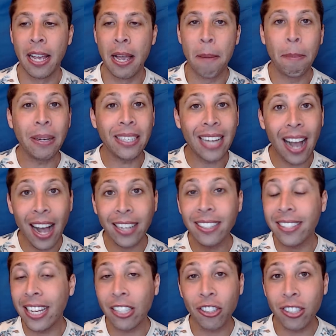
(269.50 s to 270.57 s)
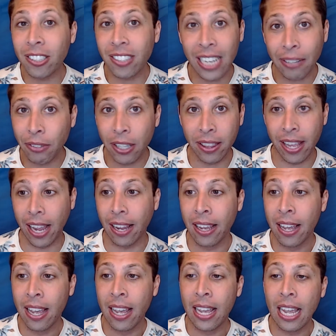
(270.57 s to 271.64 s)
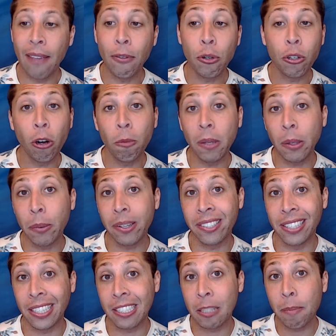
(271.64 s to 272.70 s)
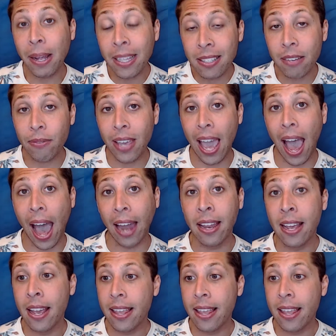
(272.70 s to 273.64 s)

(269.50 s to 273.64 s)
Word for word: But connotation isn't everything. If you told me it was an expensive cat,